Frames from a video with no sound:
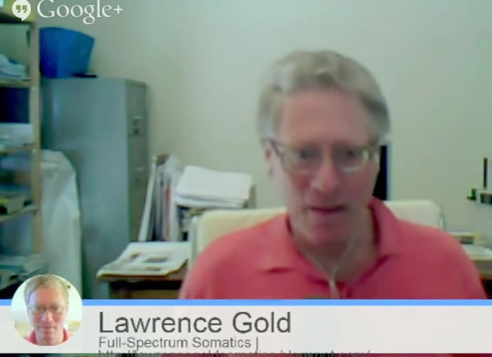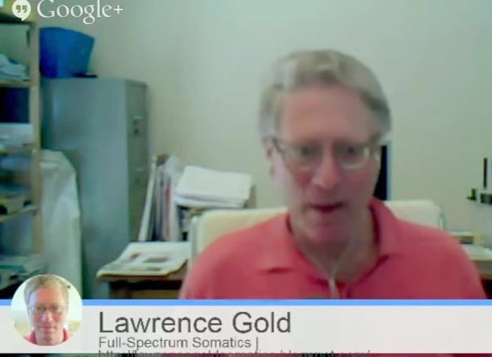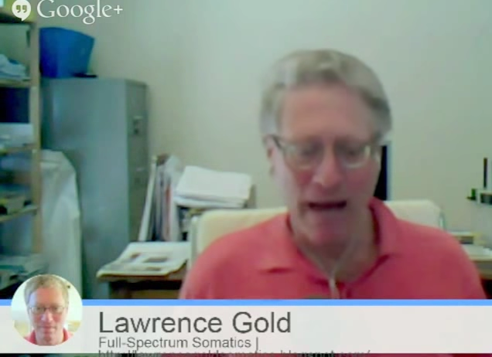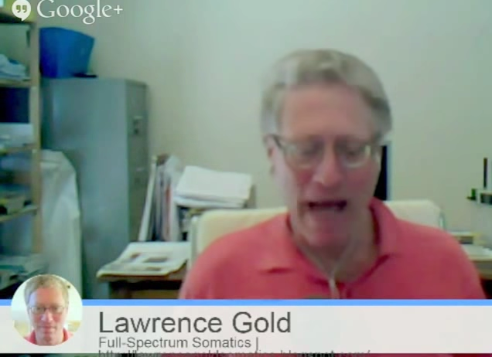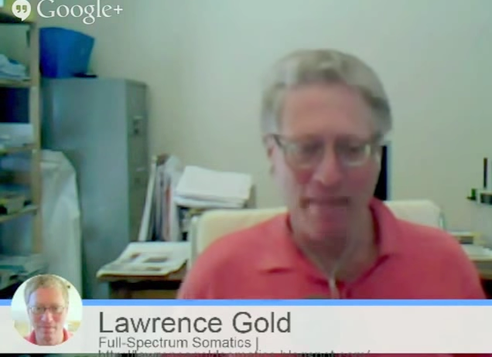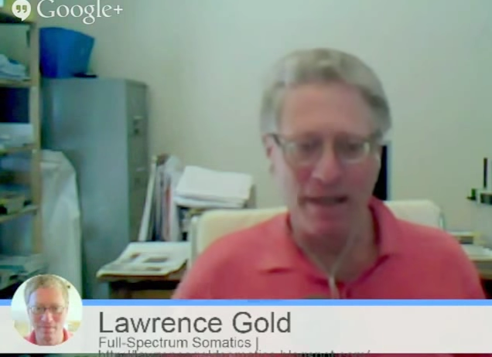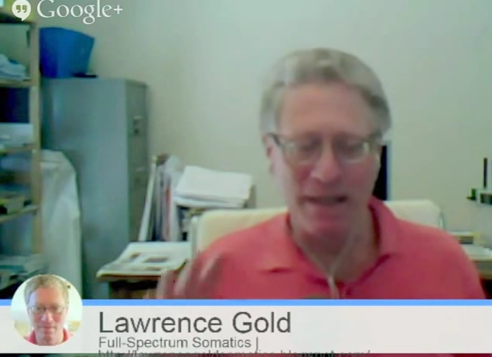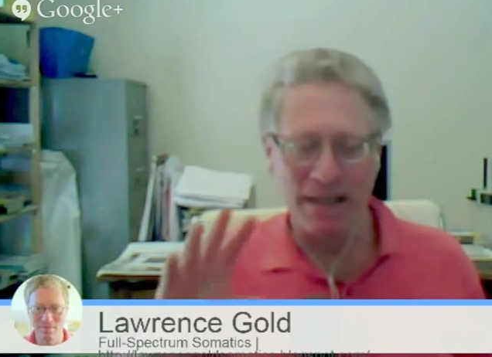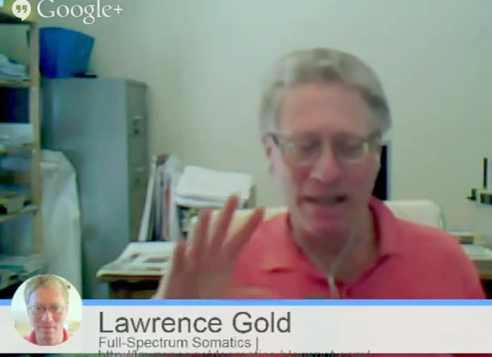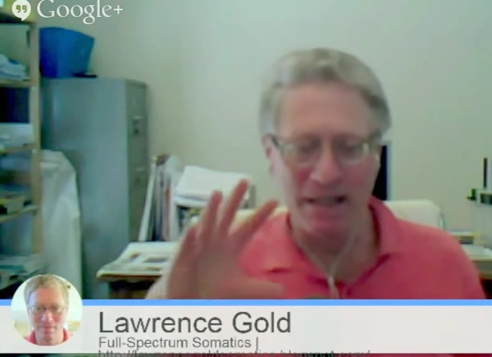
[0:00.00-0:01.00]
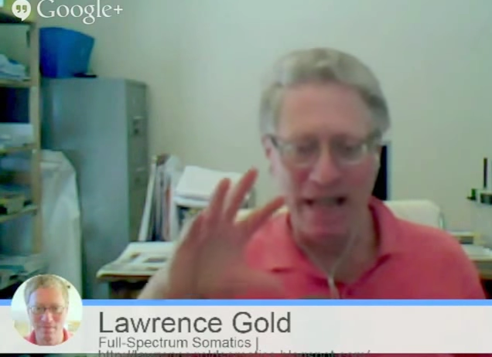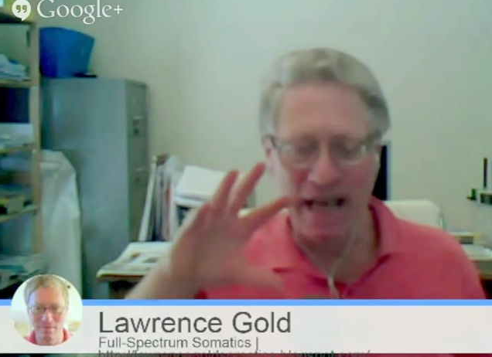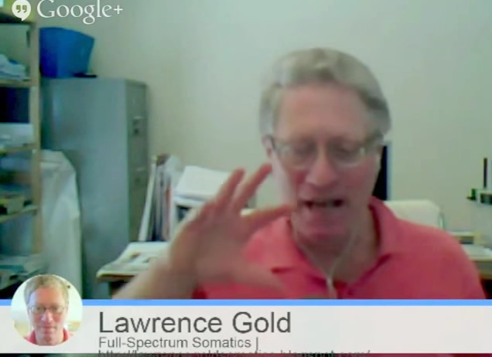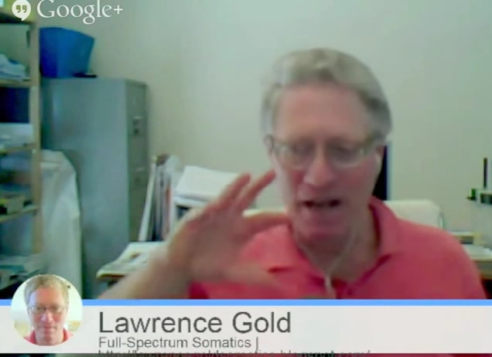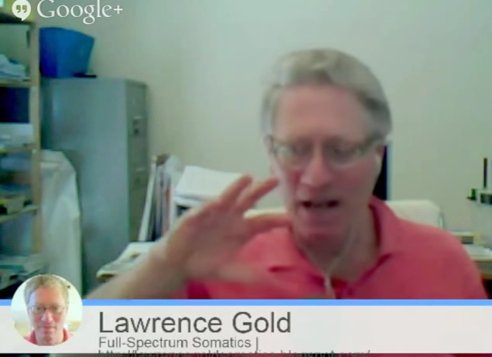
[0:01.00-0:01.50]
Speaker 1: What happens is
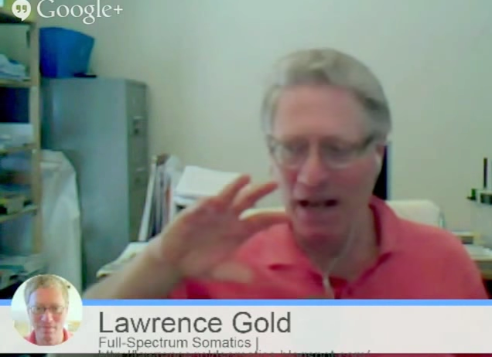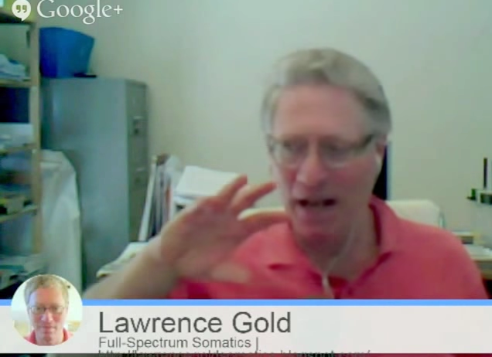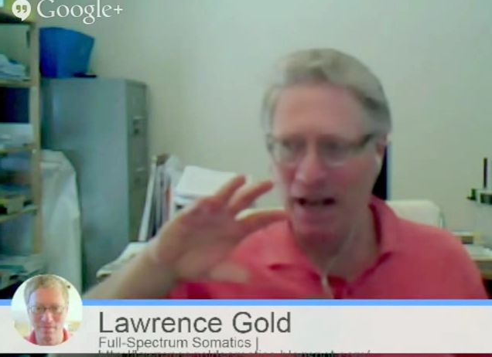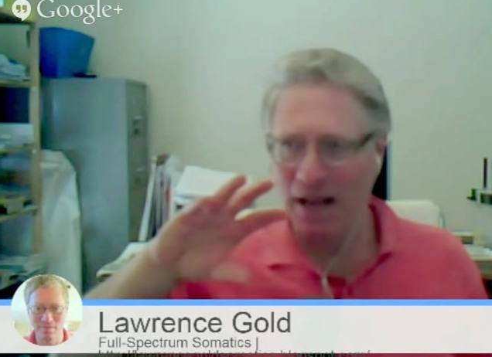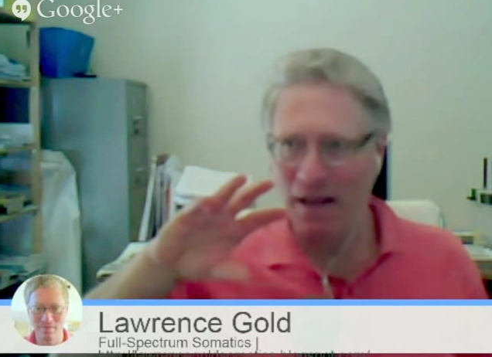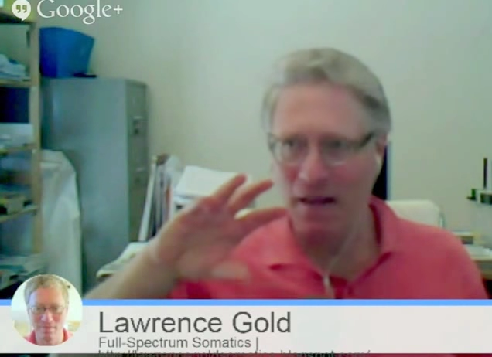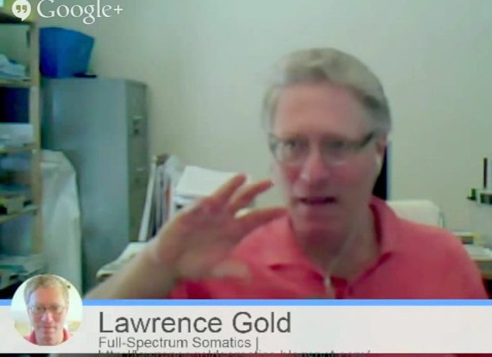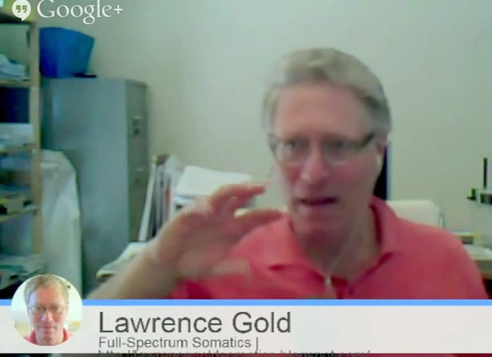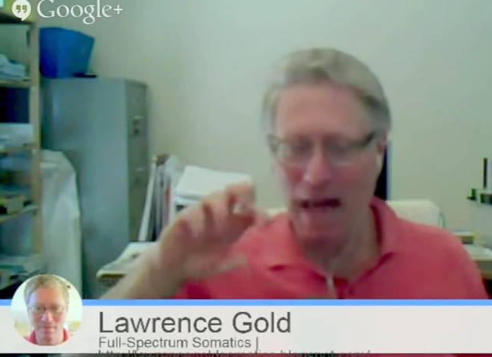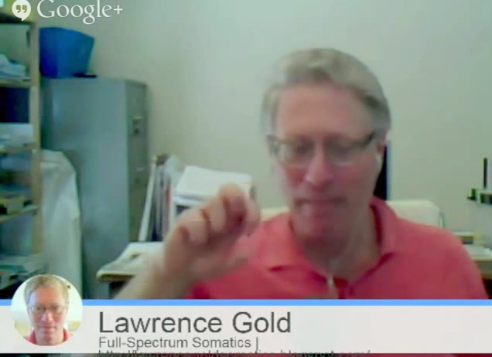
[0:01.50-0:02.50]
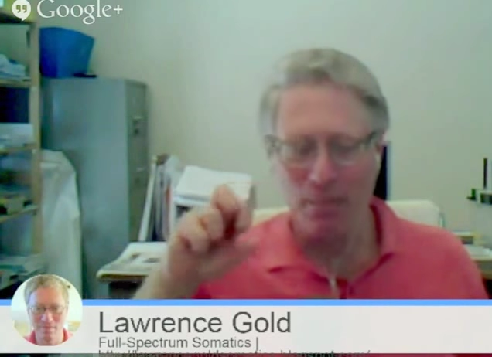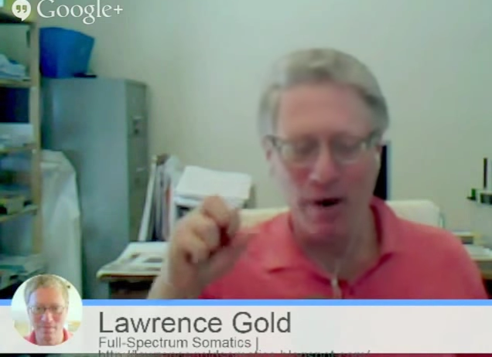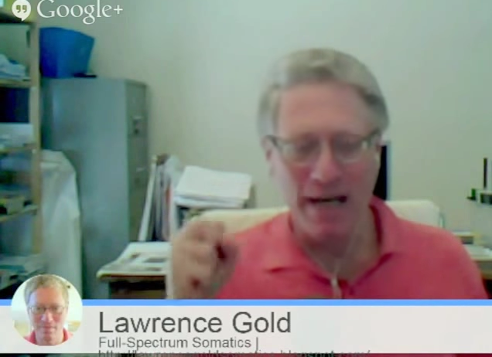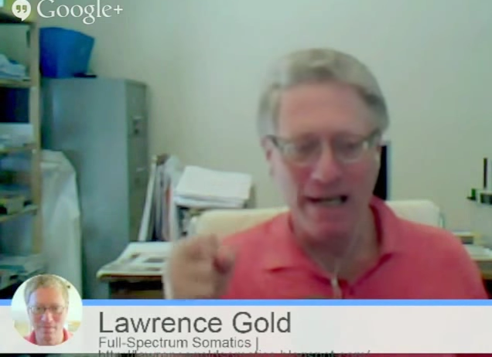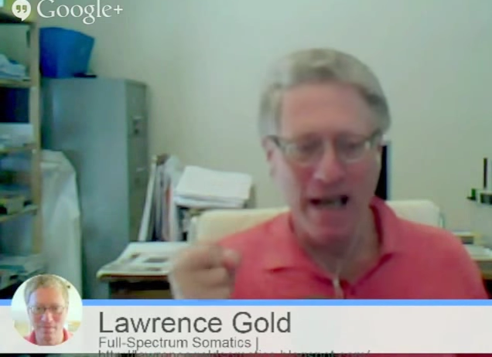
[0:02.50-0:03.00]
that that
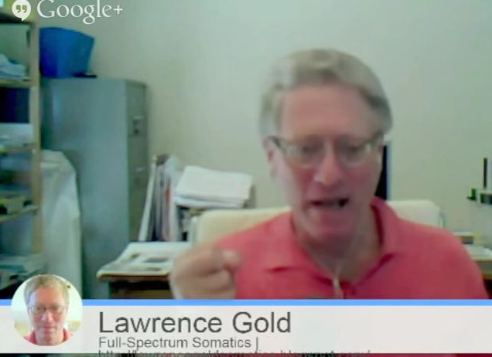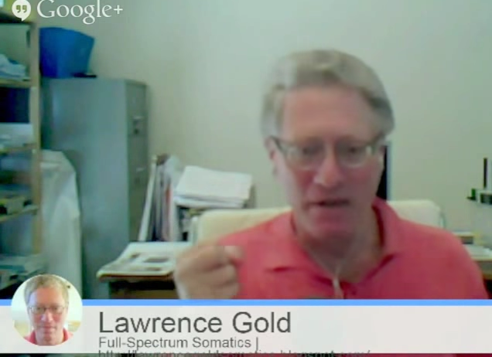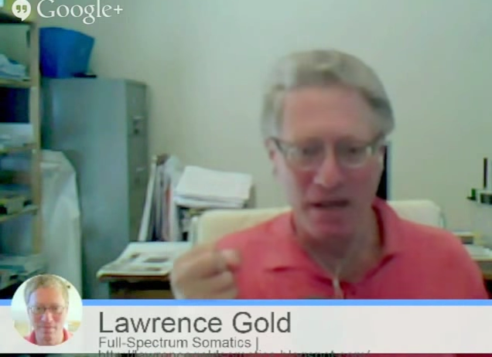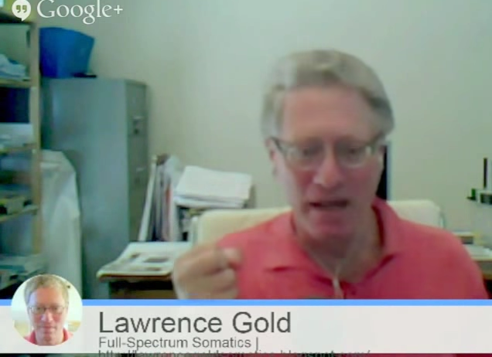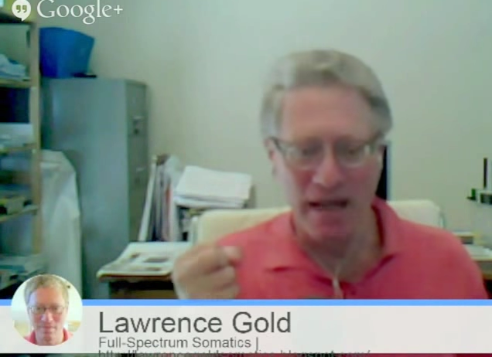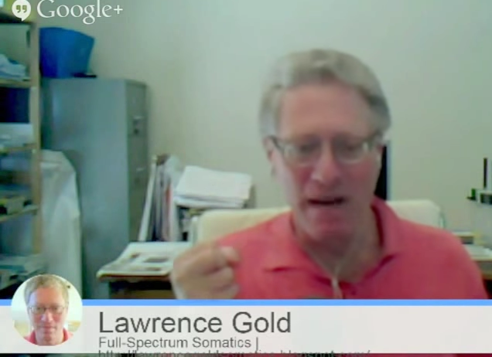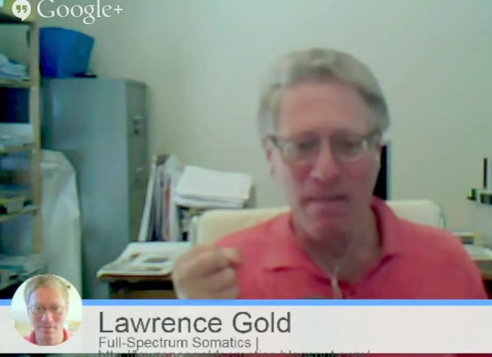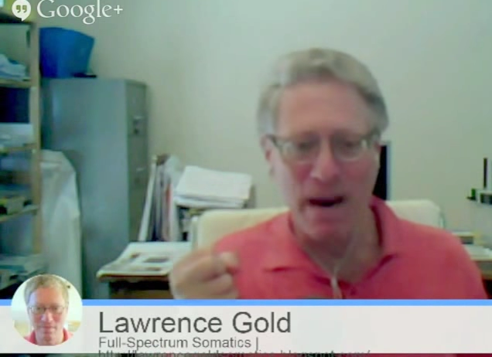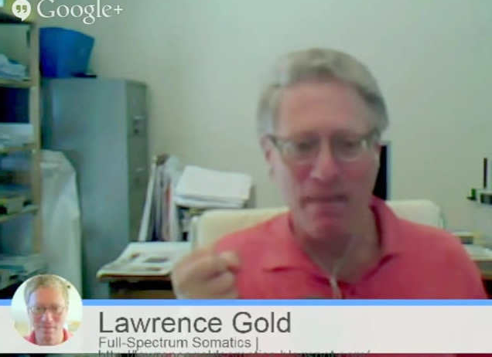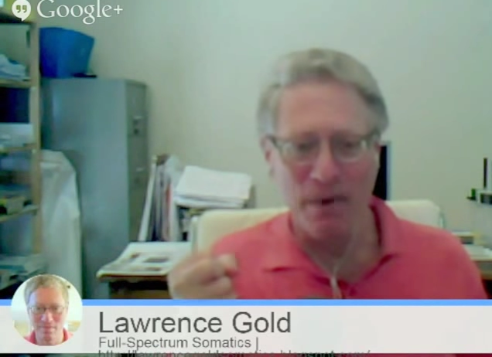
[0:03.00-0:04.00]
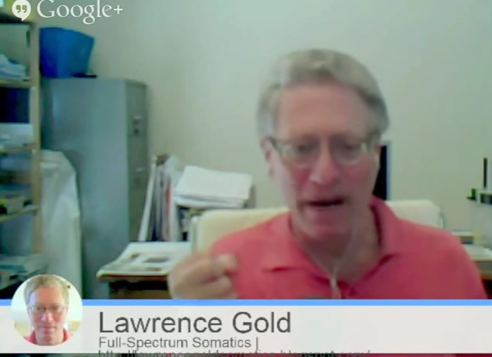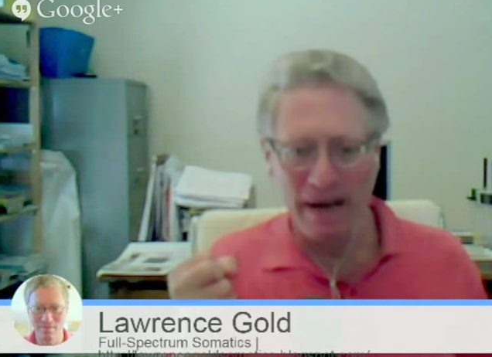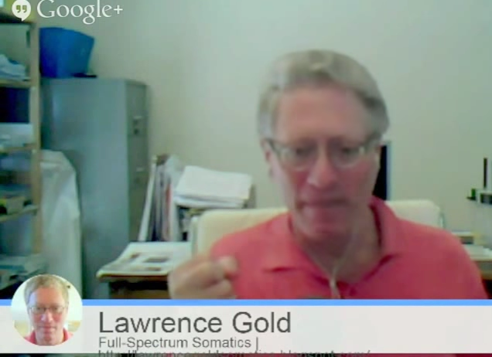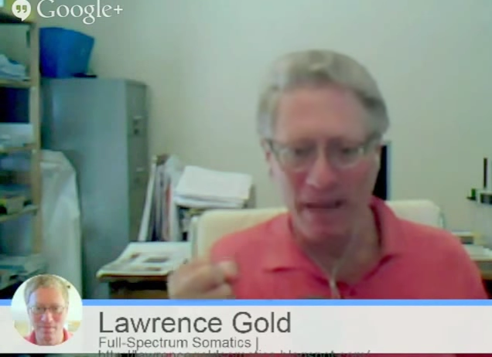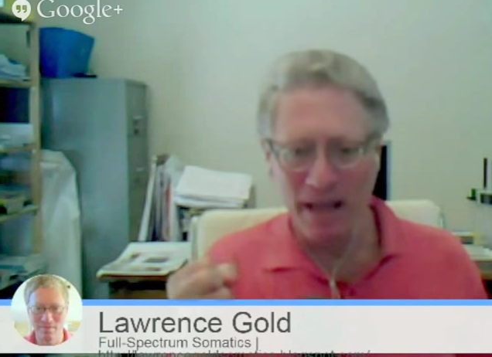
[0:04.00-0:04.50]
breakdown in
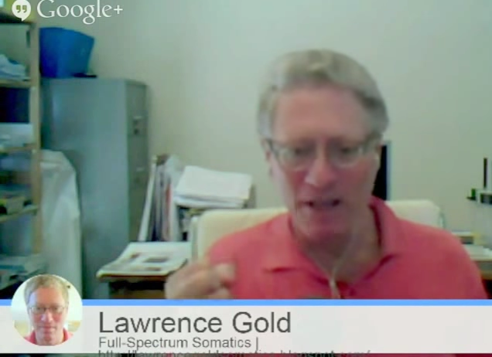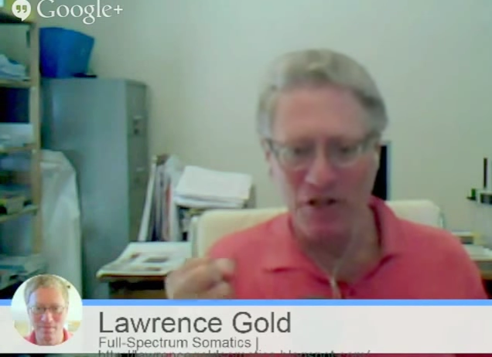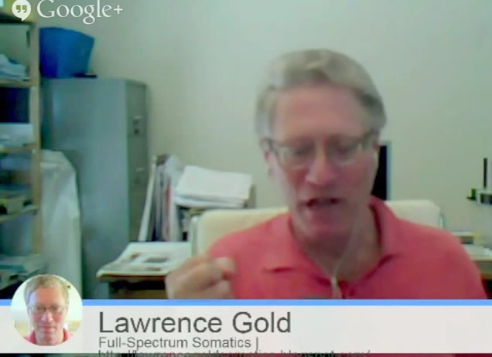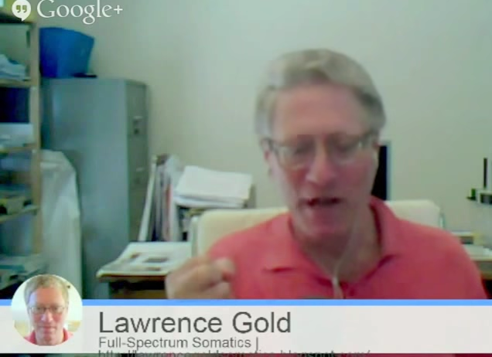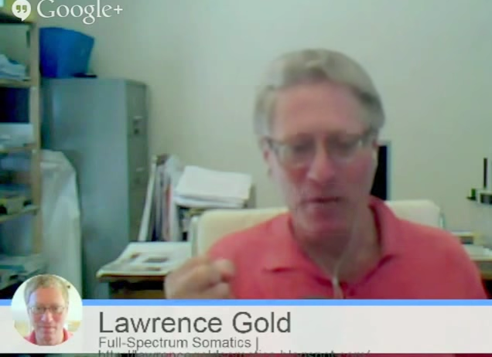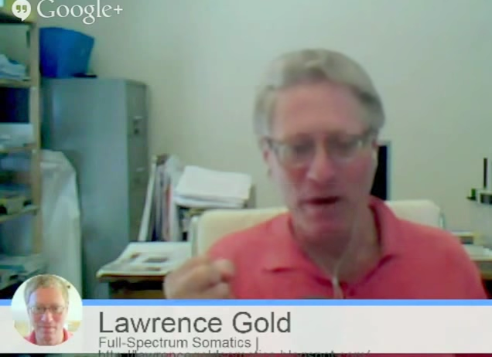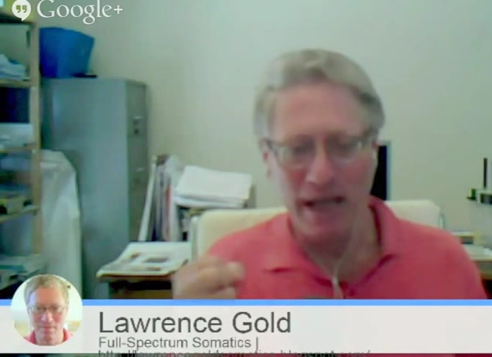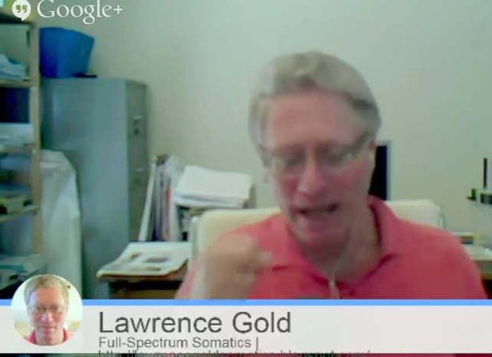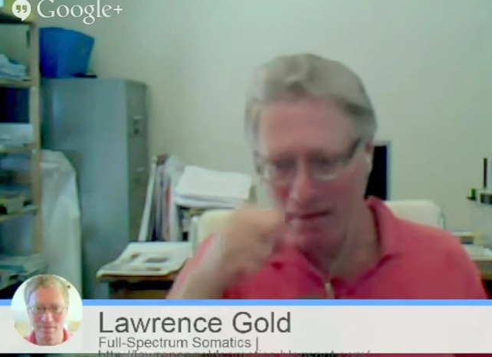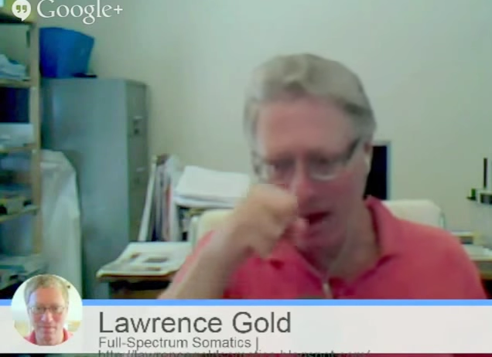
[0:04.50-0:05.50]
memory is generally,